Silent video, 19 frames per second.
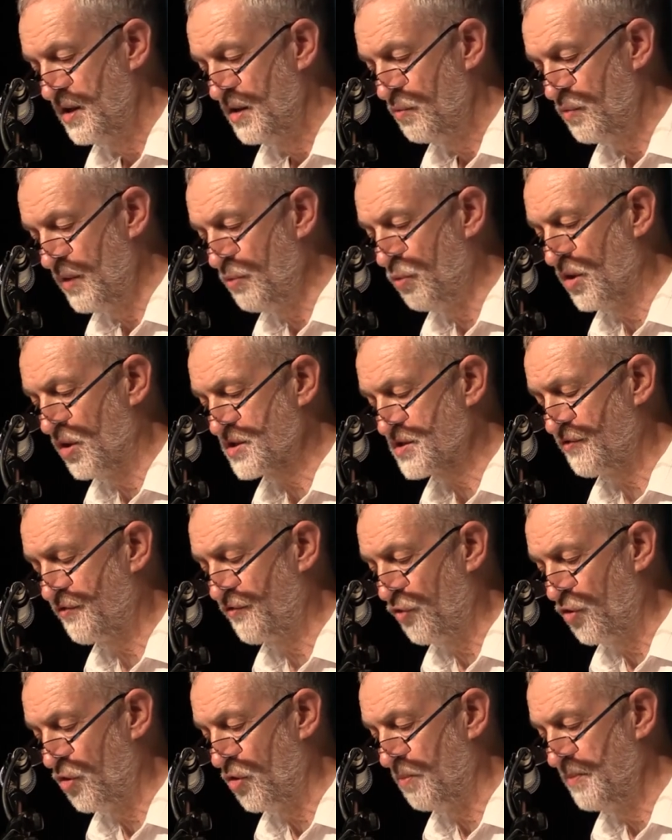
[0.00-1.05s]
We want to
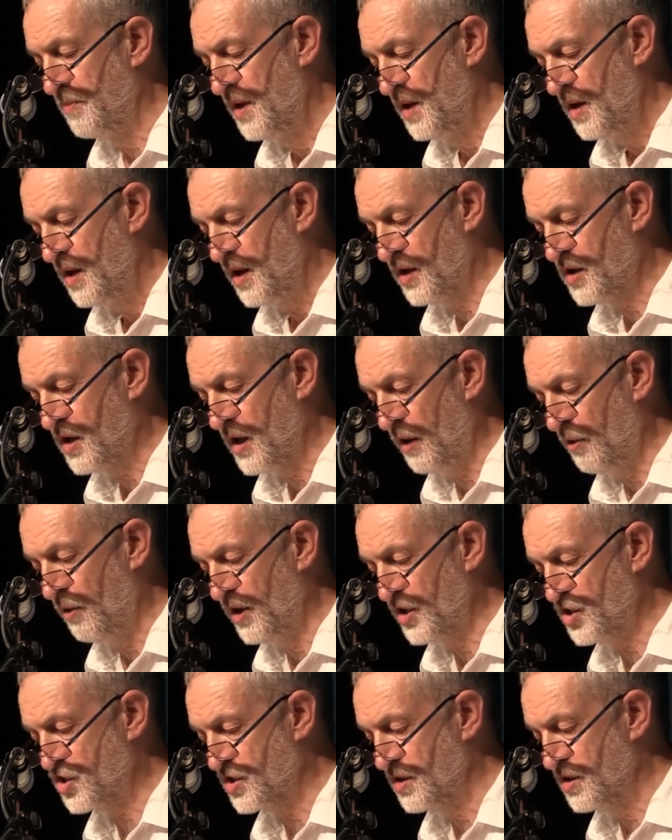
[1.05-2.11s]
form a
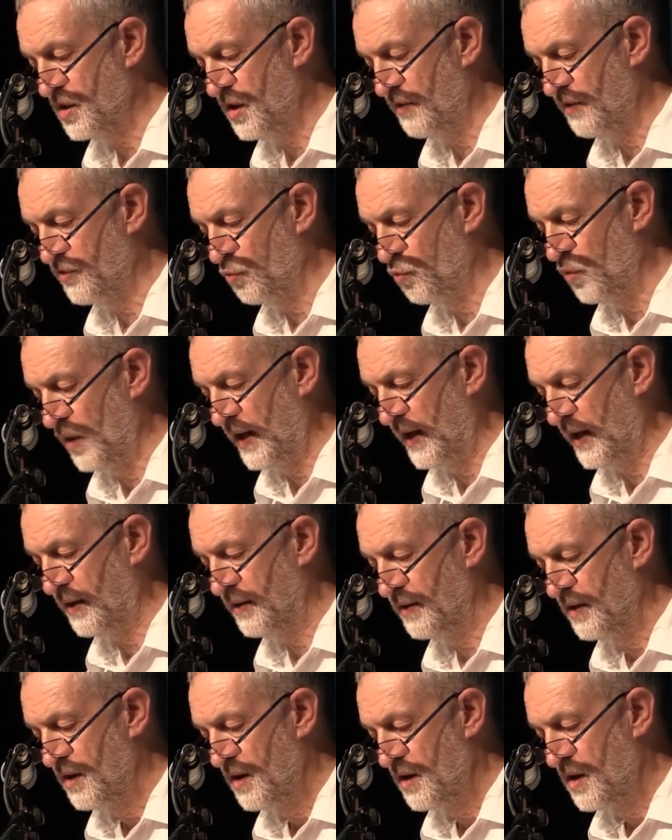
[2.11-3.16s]
coalition of the willing,
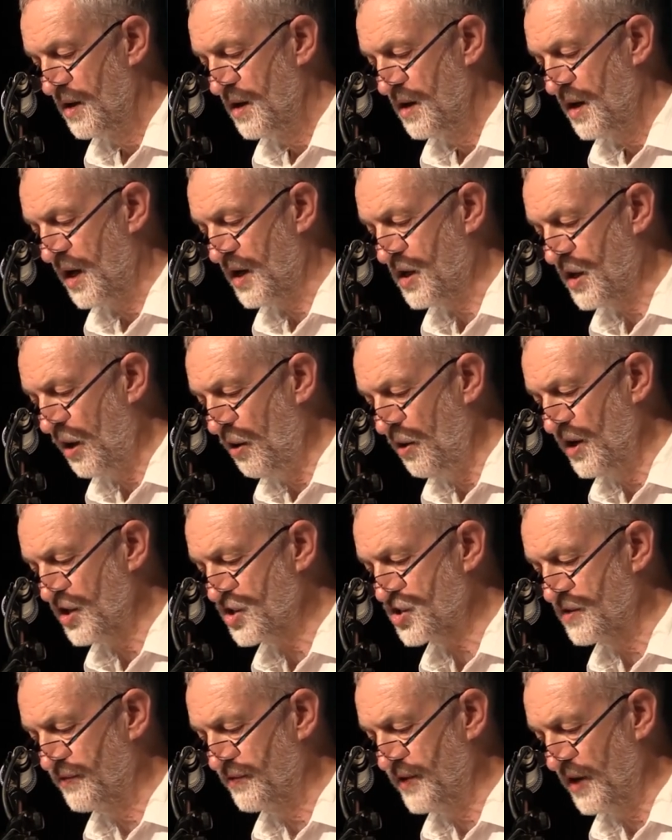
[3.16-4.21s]
a
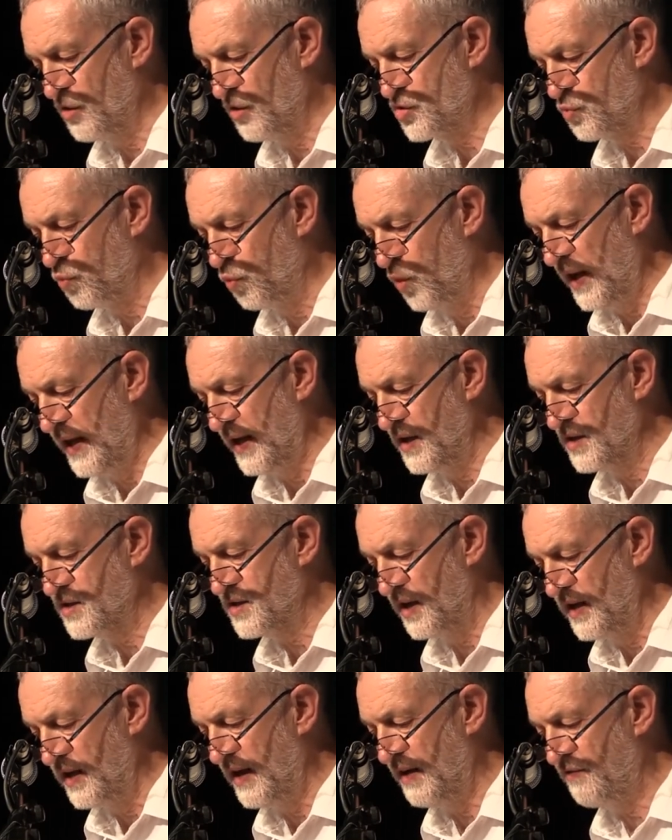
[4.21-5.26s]
coalition of those willing to
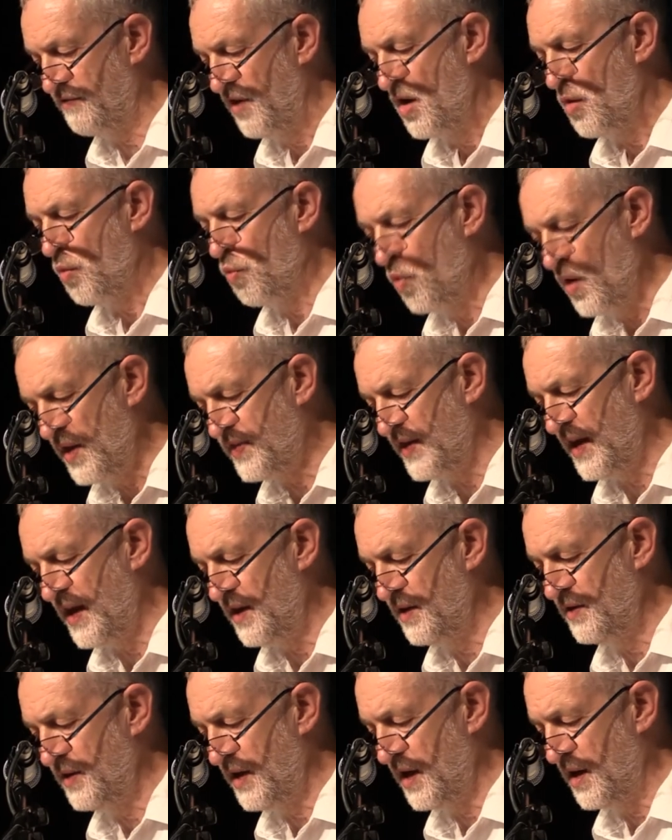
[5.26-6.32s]
live
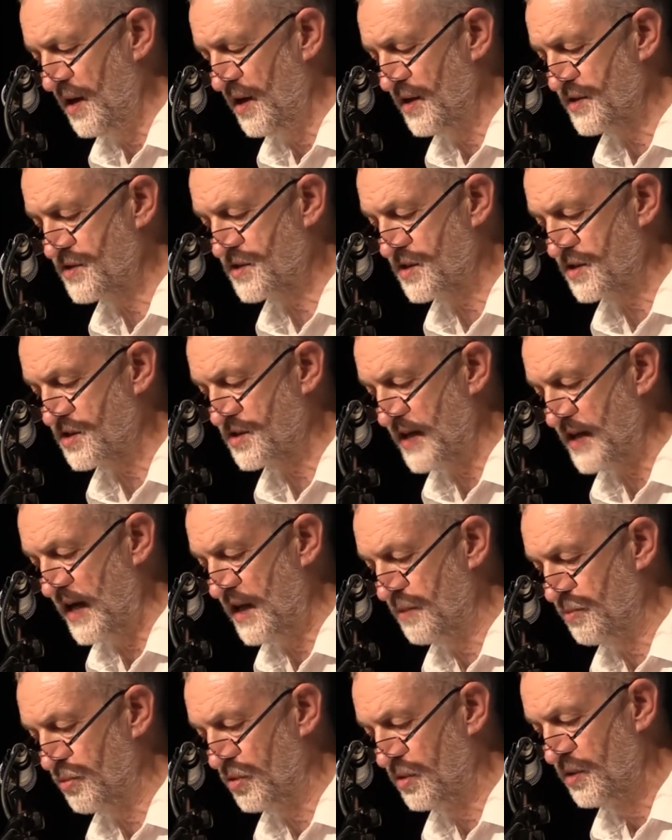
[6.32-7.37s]
within the Earth's
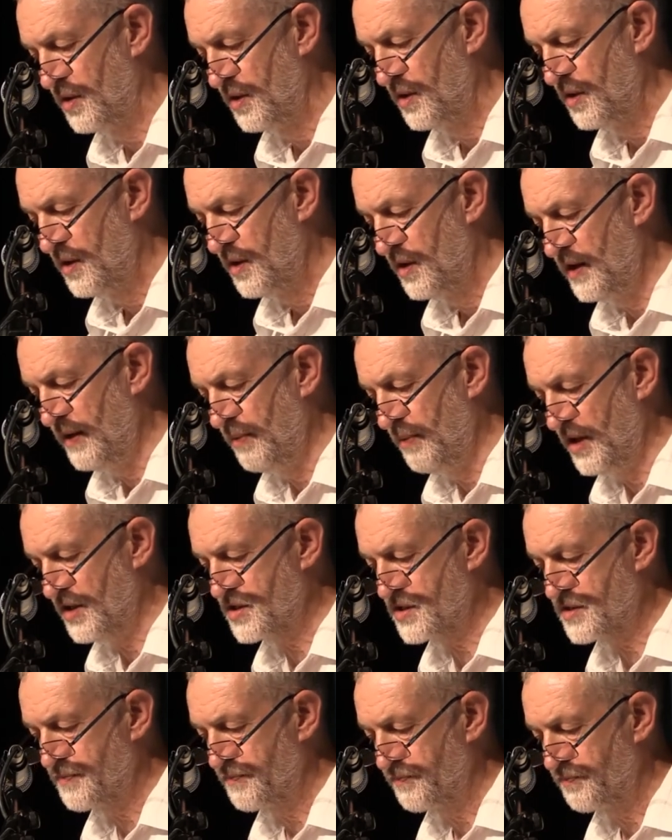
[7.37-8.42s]
sustainable
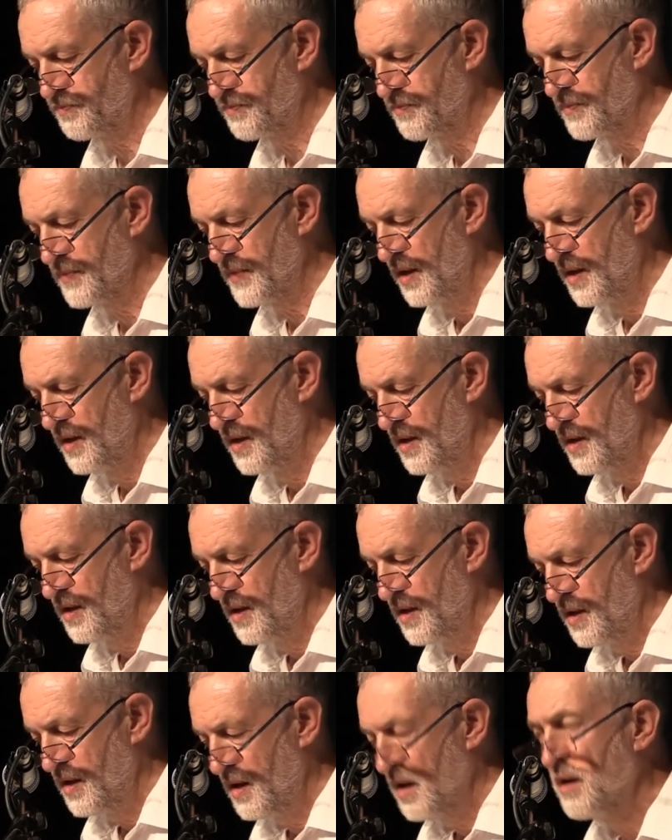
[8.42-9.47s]
limits.
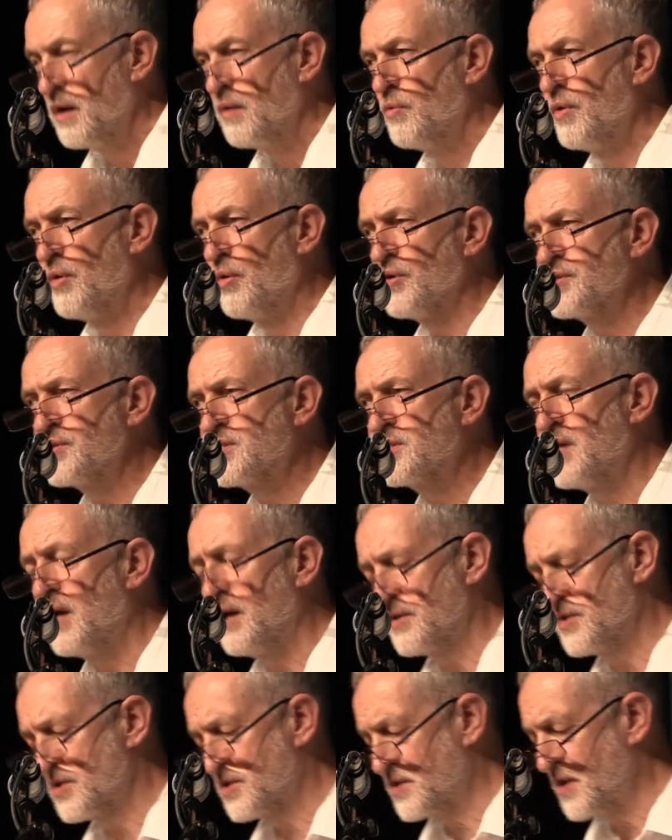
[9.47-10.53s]
We want to
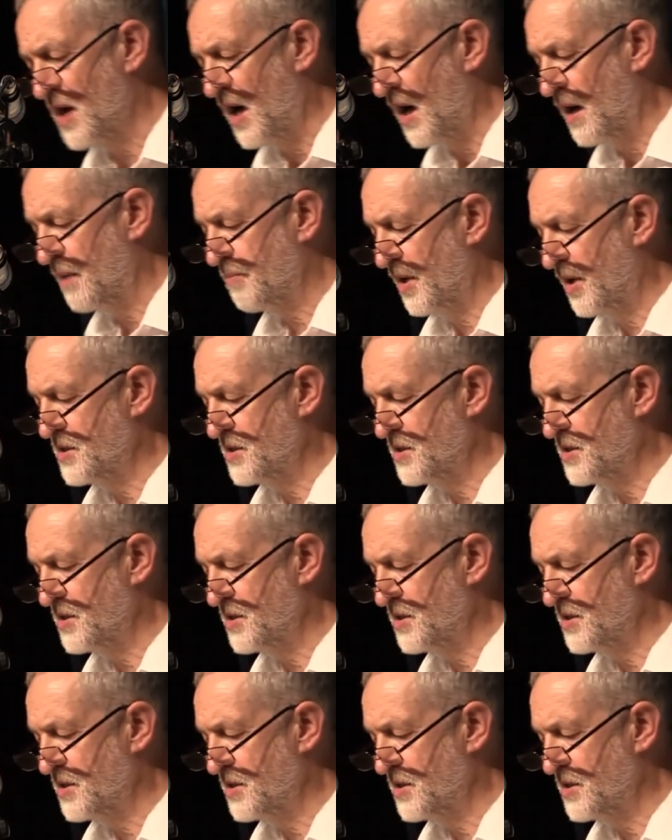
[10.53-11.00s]
start by